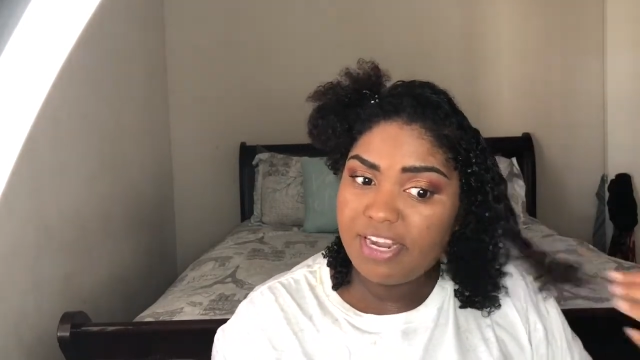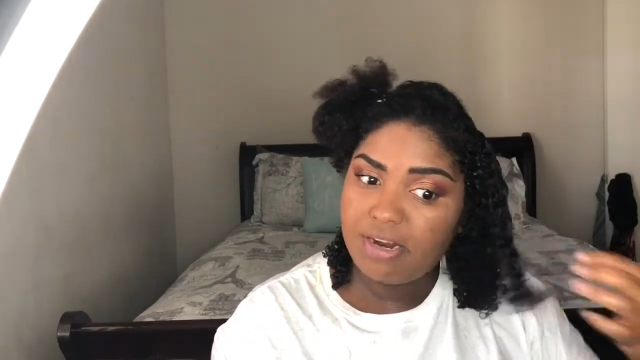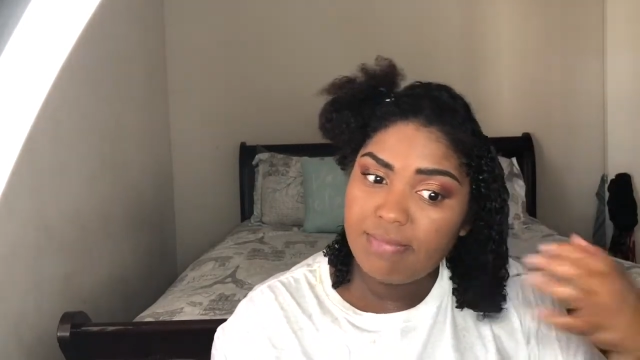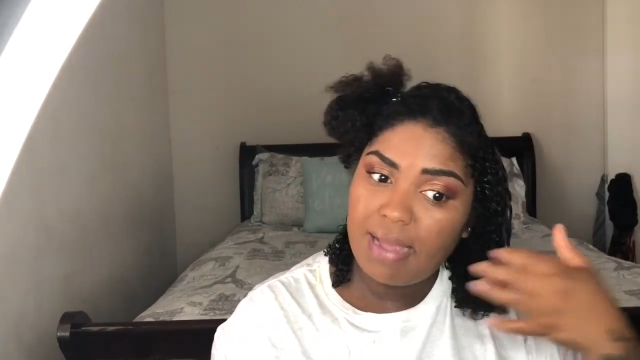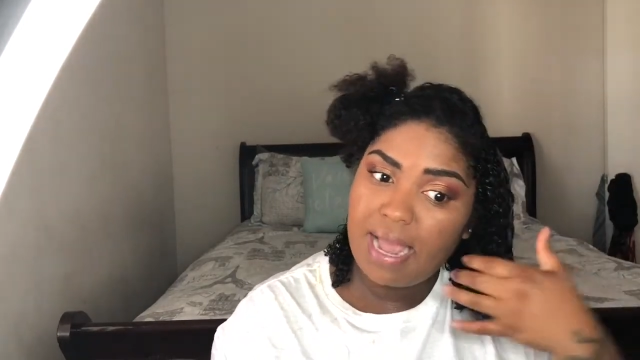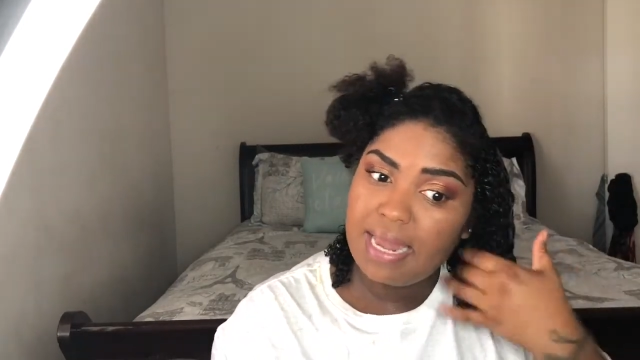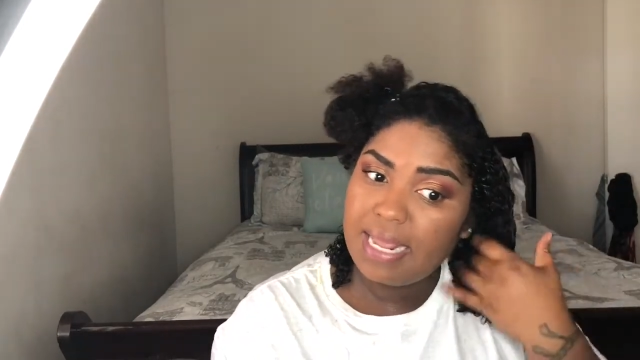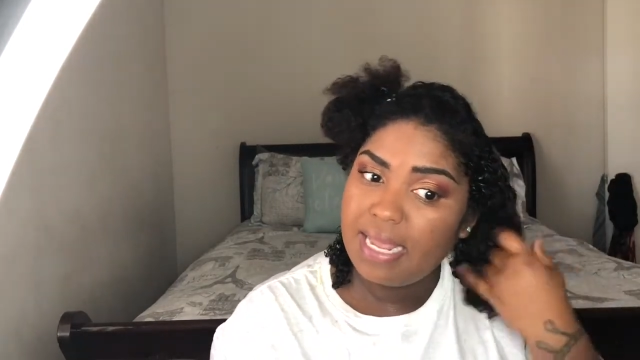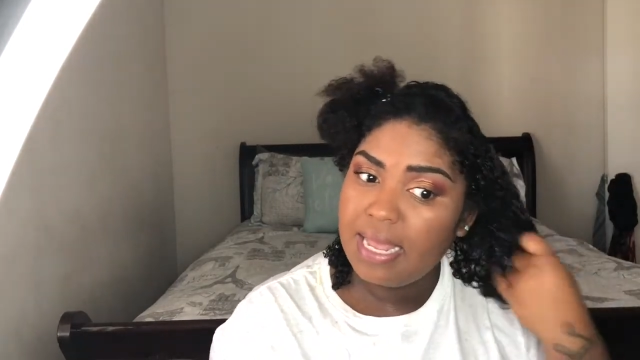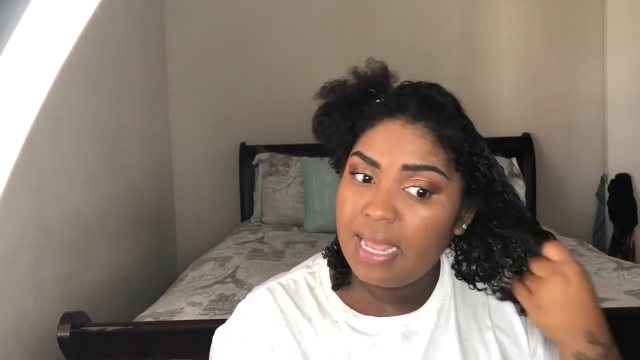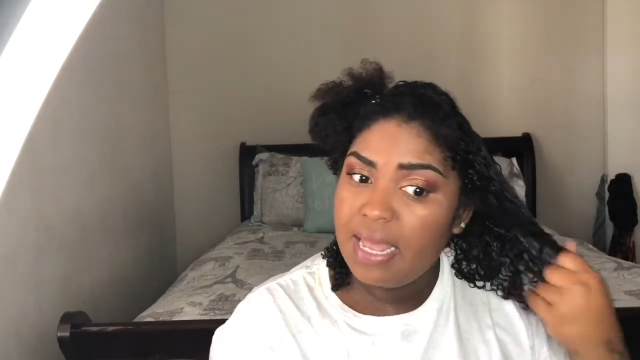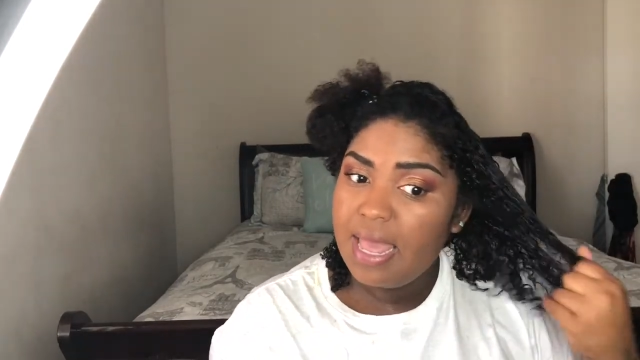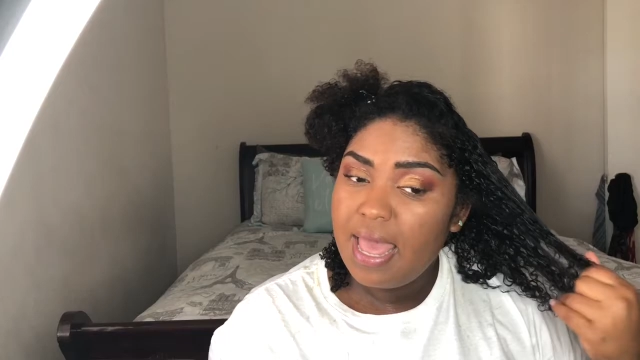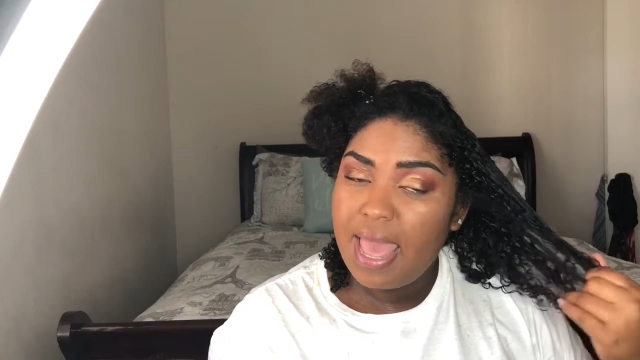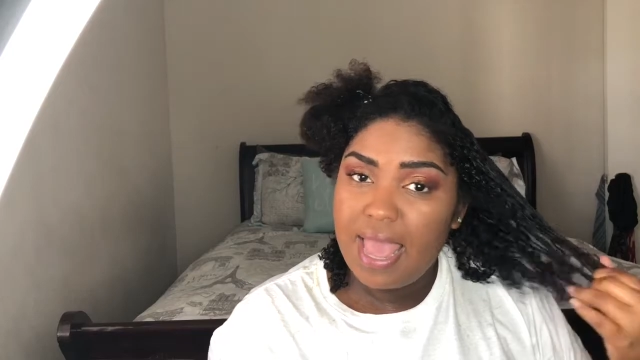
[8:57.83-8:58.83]
Everybody
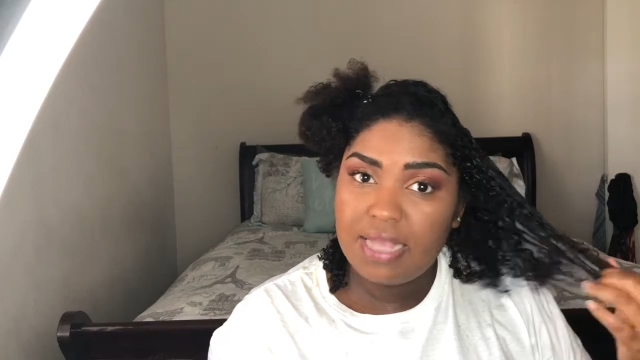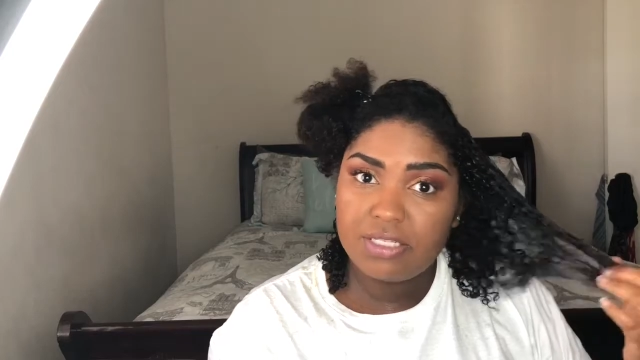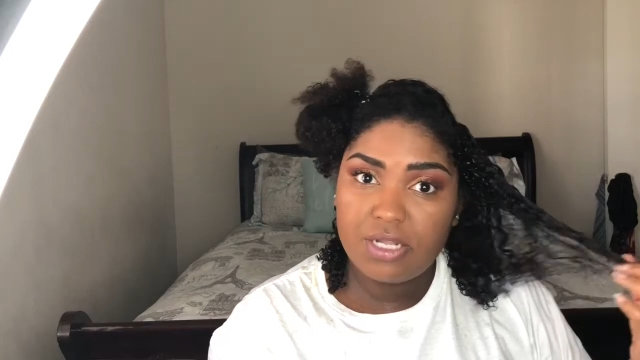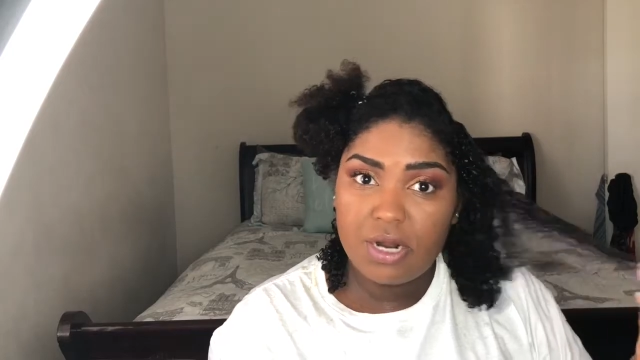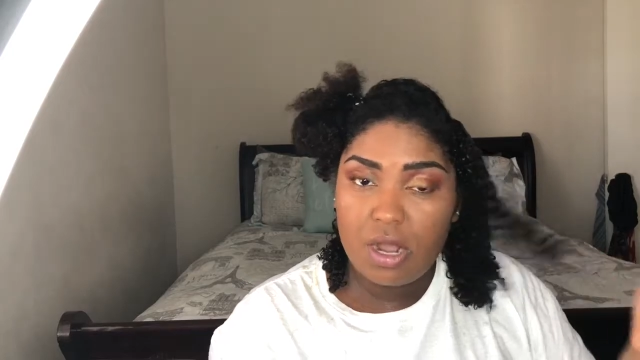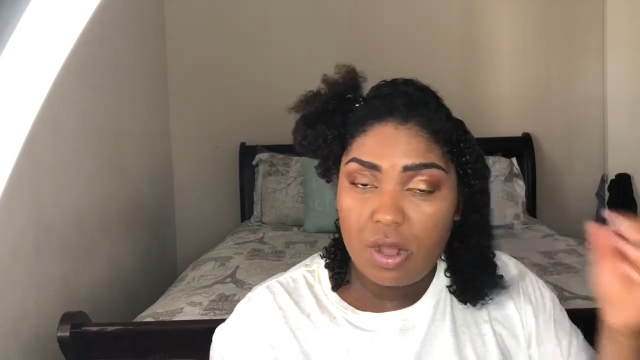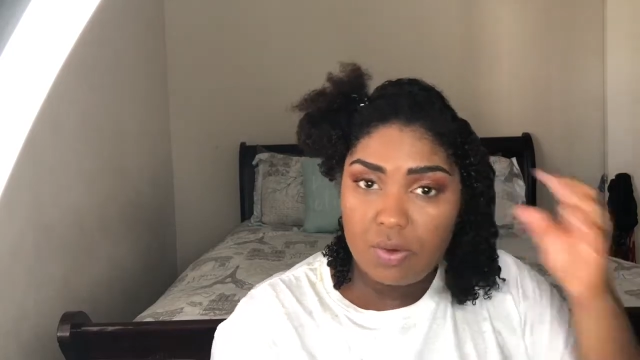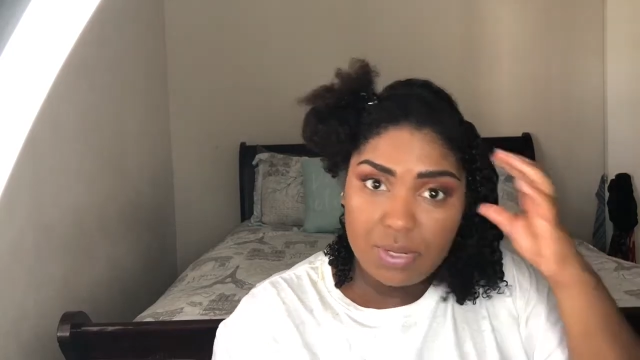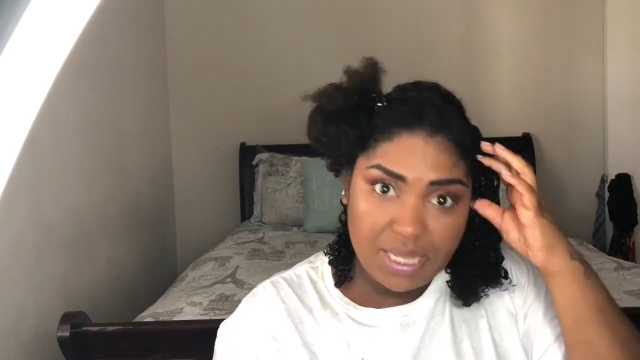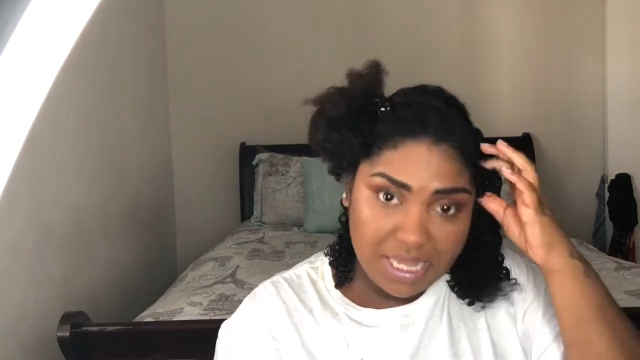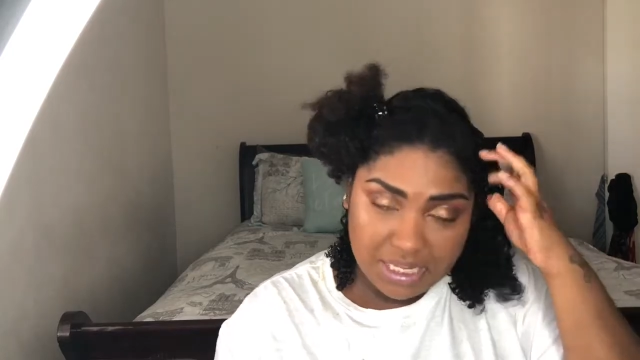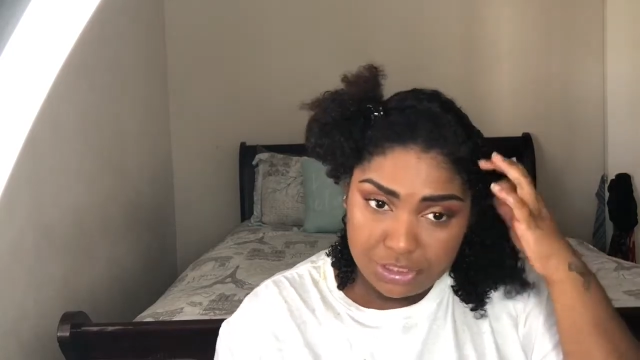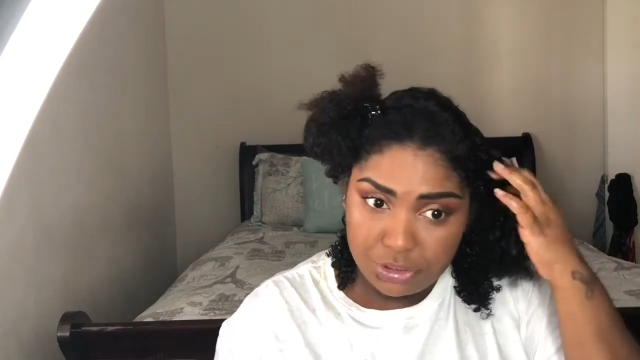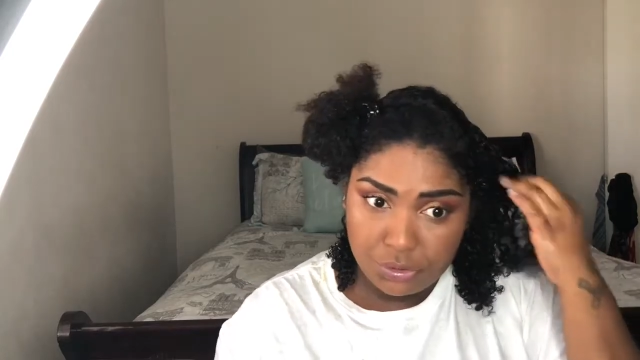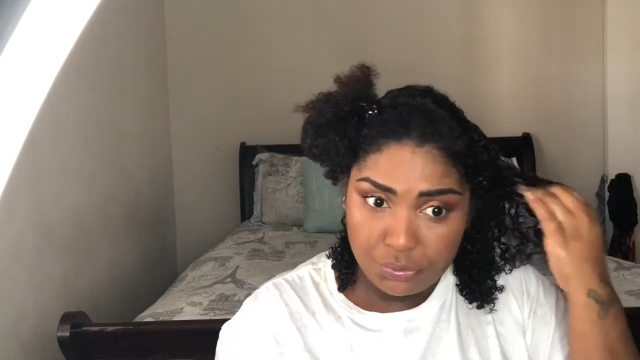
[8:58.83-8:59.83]
has their own
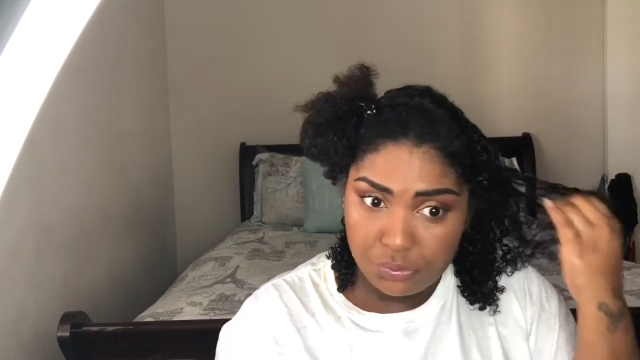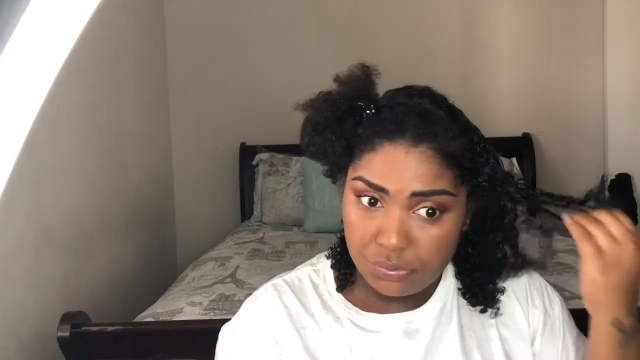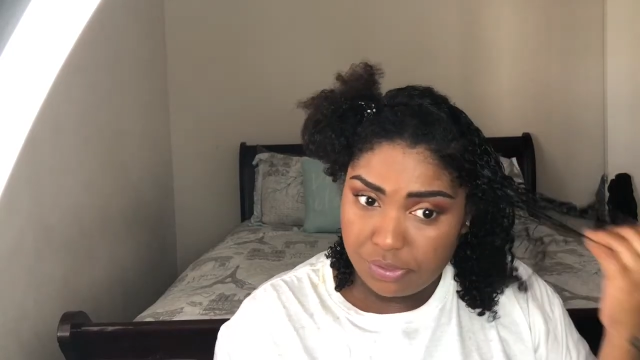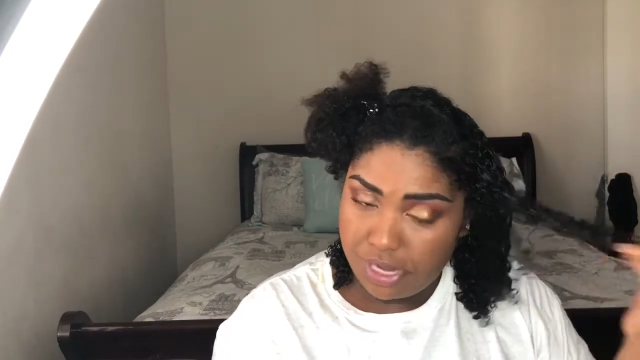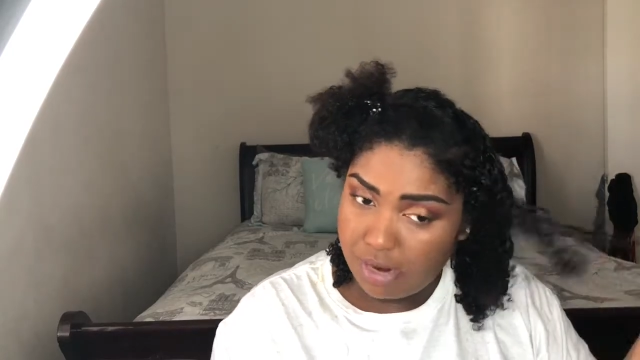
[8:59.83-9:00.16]
issues.